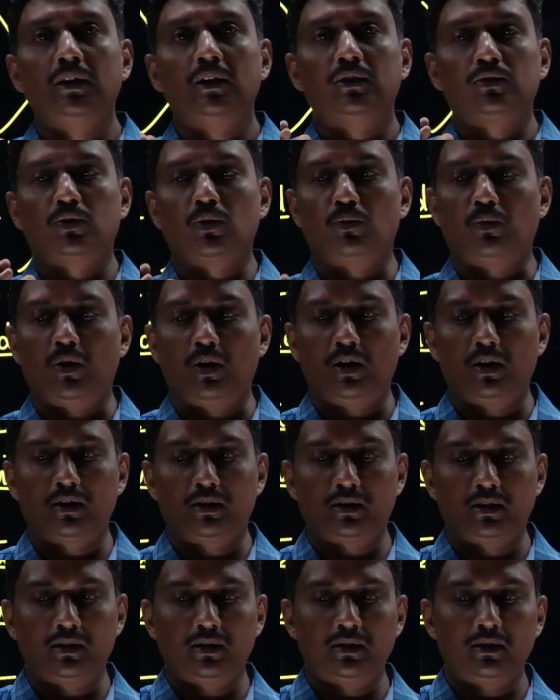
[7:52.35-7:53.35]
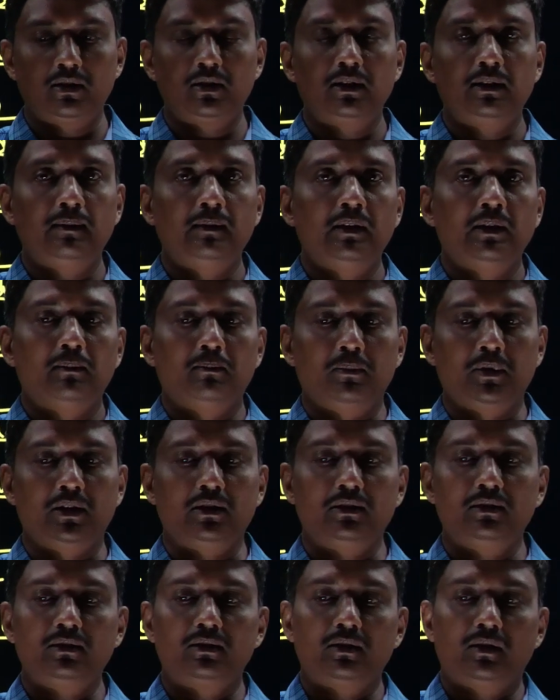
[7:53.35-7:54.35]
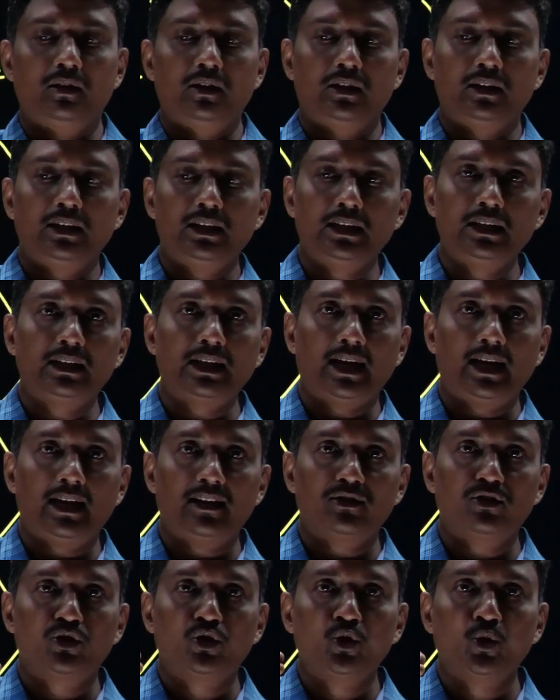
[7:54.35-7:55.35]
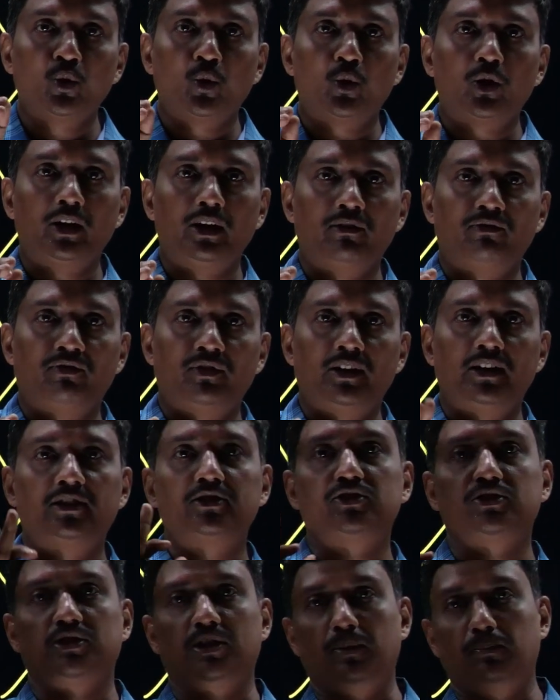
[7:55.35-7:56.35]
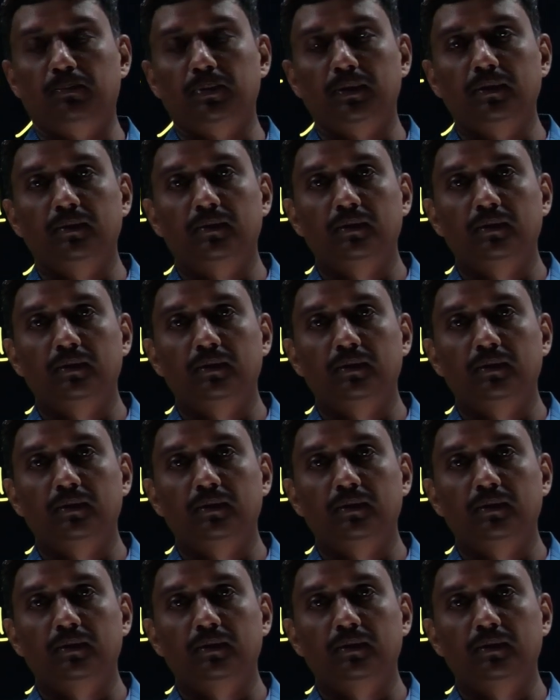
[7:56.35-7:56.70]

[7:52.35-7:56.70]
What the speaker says: So water means it has no definite shape.